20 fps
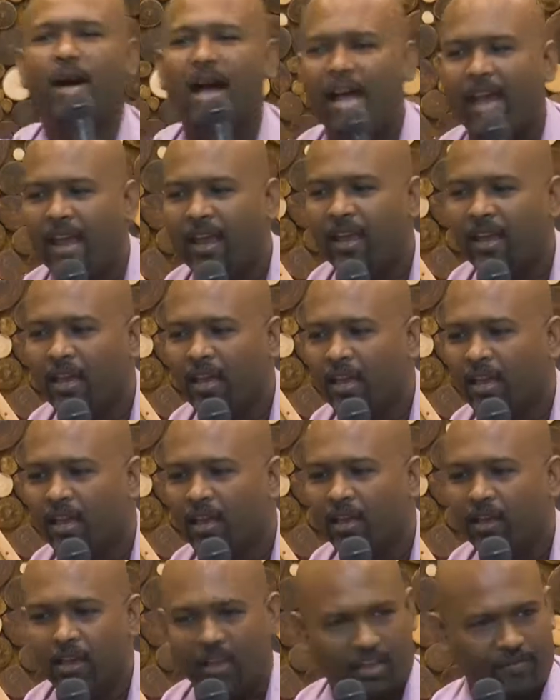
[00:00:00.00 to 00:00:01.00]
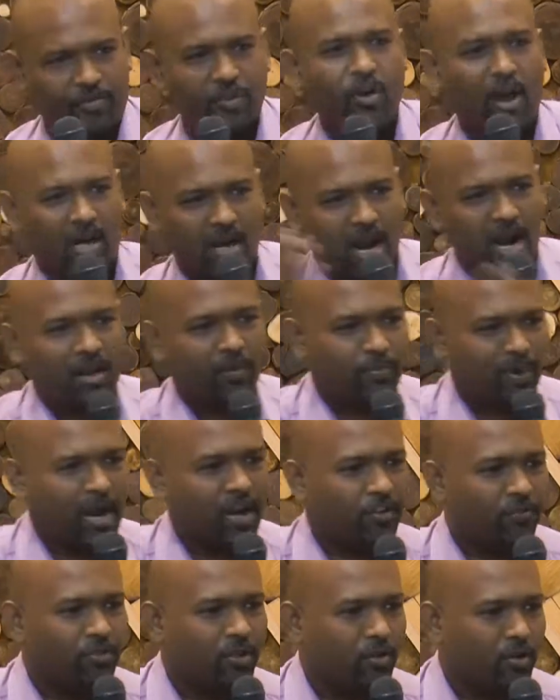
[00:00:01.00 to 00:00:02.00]
by if you are not a part
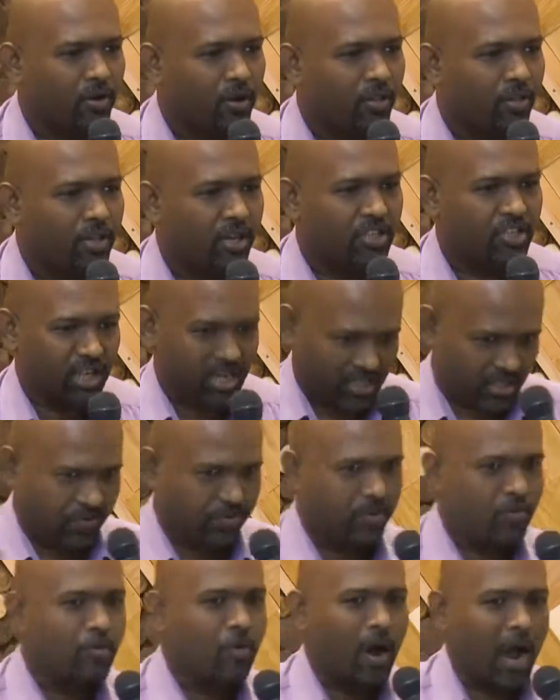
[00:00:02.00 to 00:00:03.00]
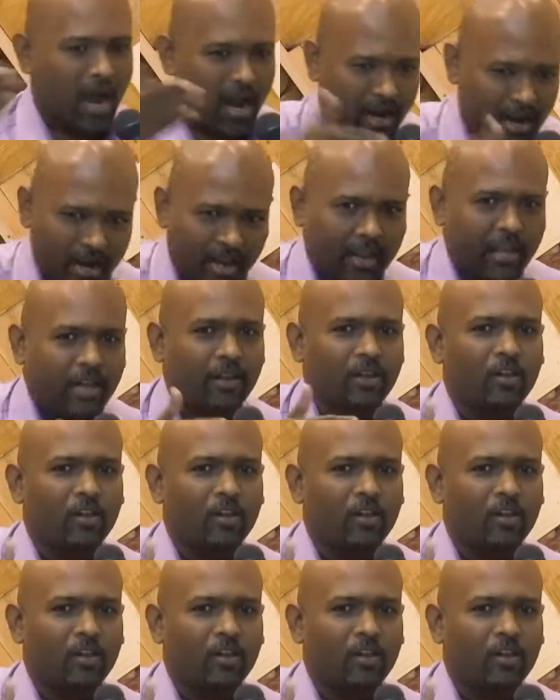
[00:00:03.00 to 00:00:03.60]
of the Corinthian church, if you are uh,